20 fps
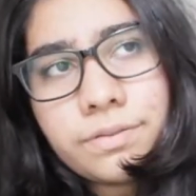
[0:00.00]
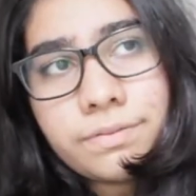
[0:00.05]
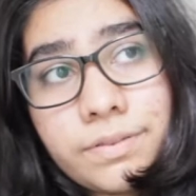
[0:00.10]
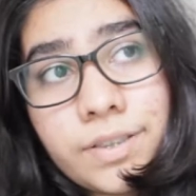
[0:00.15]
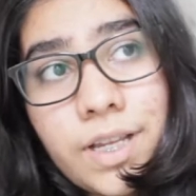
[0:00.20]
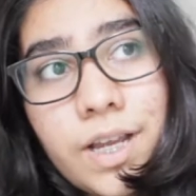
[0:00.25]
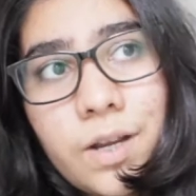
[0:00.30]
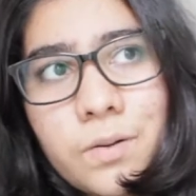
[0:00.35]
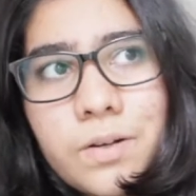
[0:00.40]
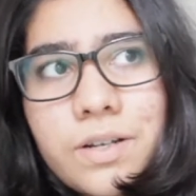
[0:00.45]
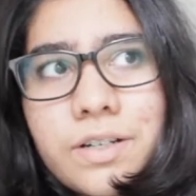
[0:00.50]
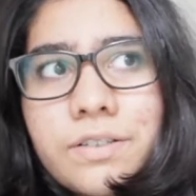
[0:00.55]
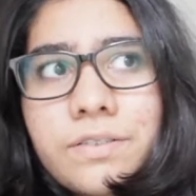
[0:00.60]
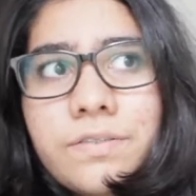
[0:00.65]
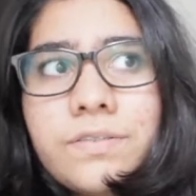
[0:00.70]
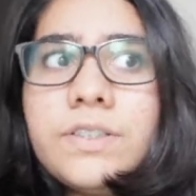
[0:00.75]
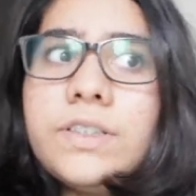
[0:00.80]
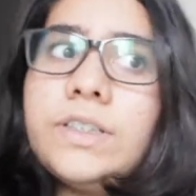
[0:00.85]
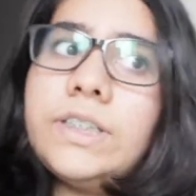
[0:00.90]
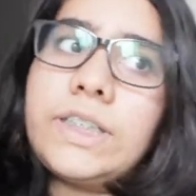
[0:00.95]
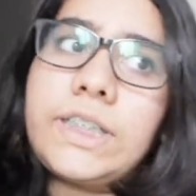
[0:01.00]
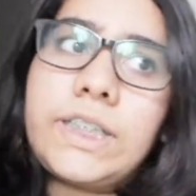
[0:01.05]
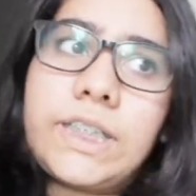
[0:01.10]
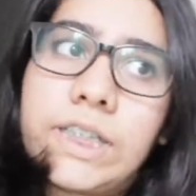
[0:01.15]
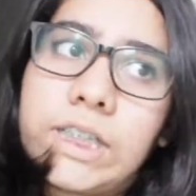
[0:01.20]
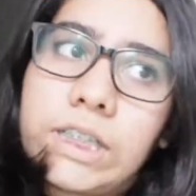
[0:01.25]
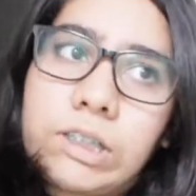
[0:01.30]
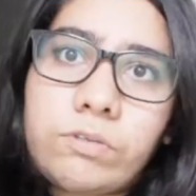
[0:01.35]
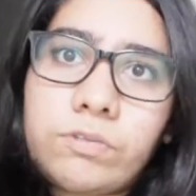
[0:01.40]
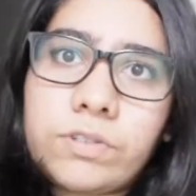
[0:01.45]
Now, however, it's
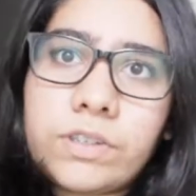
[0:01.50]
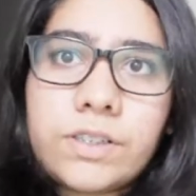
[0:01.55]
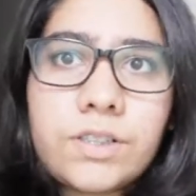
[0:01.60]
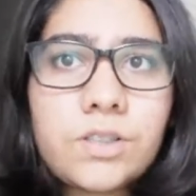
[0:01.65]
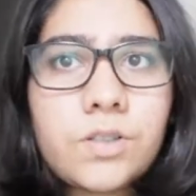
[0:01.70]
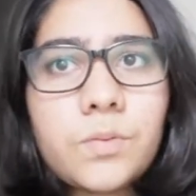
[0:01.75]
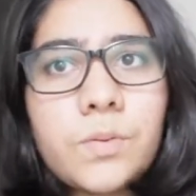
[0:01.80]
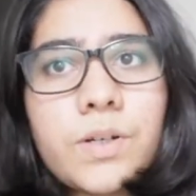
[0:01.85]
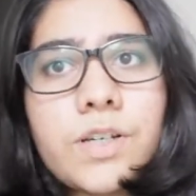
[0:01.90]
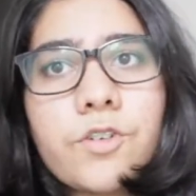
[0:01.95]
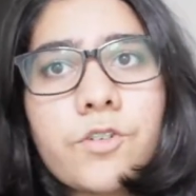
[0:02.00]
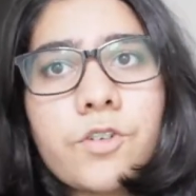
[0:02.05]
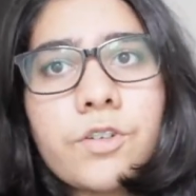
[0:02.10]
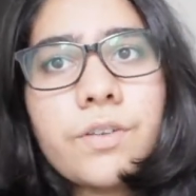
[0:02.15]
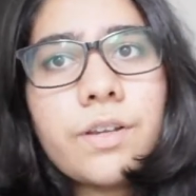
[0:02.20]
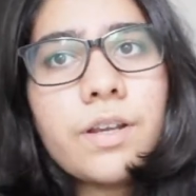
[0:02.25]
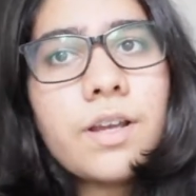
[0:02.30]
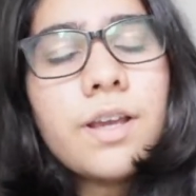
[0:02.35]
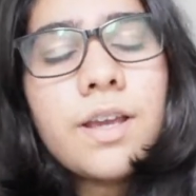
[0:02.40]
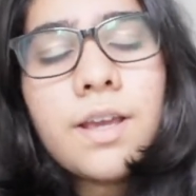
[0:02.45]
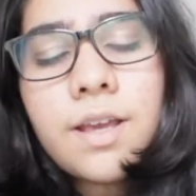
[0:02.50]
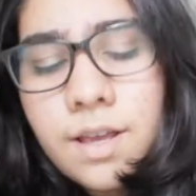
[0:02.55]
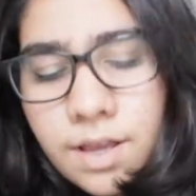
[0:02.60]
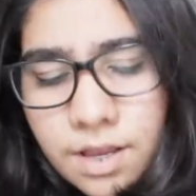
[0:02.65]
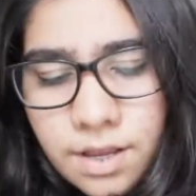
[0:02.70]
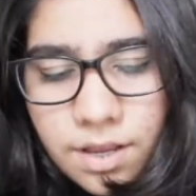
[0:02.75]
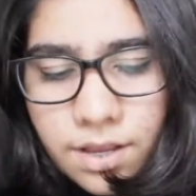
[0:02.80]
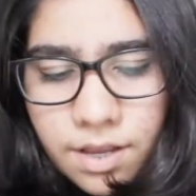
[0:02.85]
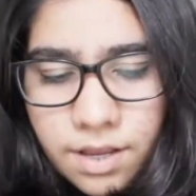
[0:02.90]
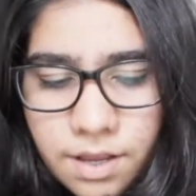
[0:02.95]
a different situation,
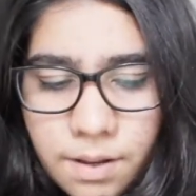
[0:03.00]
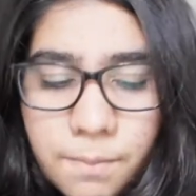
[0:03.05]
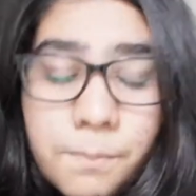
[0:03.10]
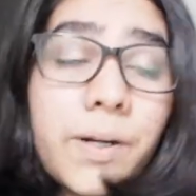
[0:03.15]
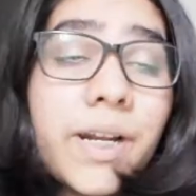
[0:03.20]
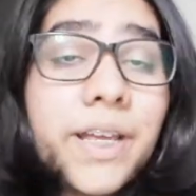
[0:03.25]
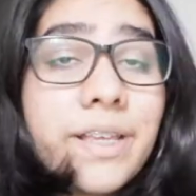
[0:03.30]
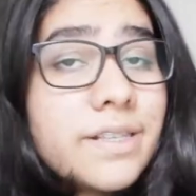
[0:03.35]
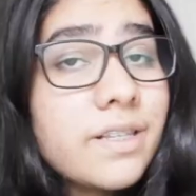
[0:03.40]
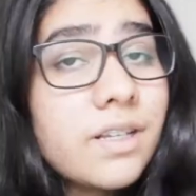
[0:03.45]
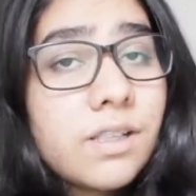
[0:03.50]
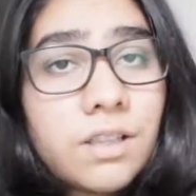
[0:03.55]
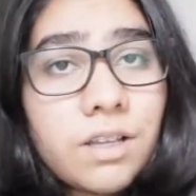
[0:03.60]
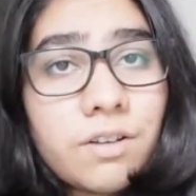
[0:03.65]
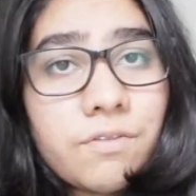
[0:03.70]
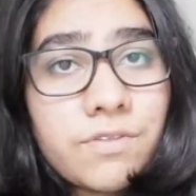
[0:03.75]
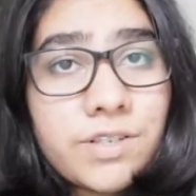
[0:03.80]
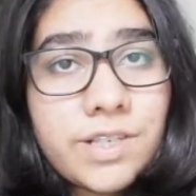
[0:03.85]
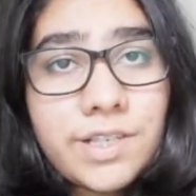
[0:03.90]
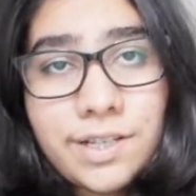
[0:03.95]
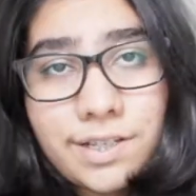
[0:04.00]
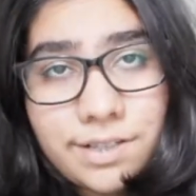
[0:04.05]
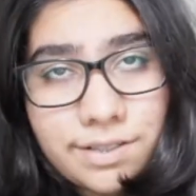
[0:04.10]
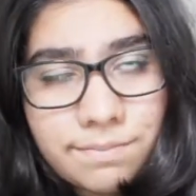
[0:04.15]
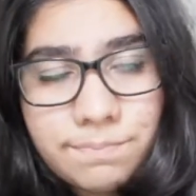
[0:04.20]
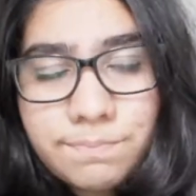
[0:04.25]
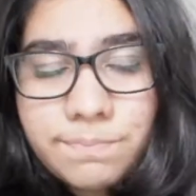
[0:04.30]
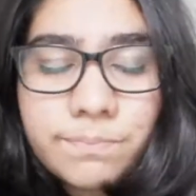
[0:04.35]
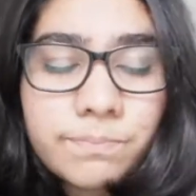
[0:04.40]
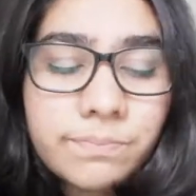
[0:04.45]
but I still love
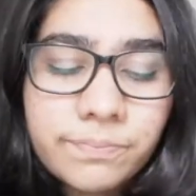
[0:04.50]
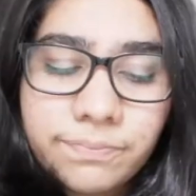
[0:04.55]
physics.